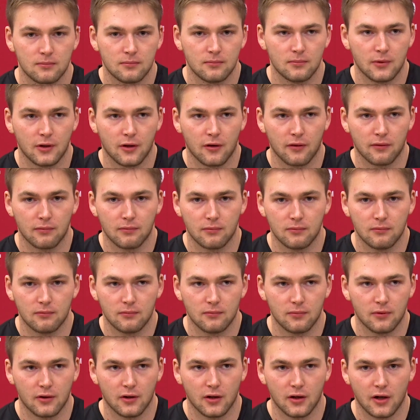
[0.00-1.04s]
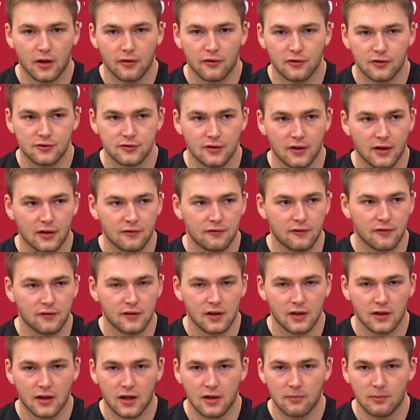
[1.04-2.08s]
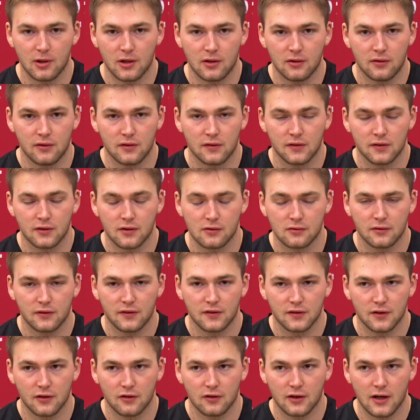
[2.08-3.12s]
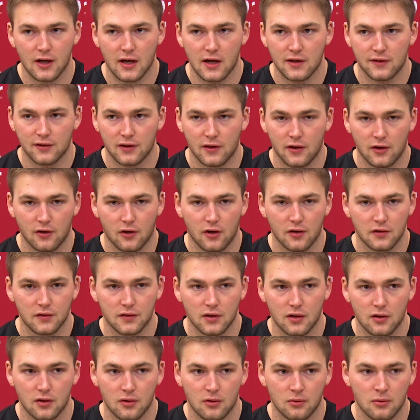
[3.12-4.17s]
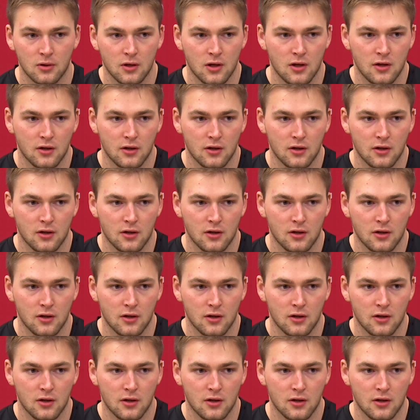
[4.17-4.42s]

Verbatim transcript: you know the other transfers that came in, the skill guys, and then also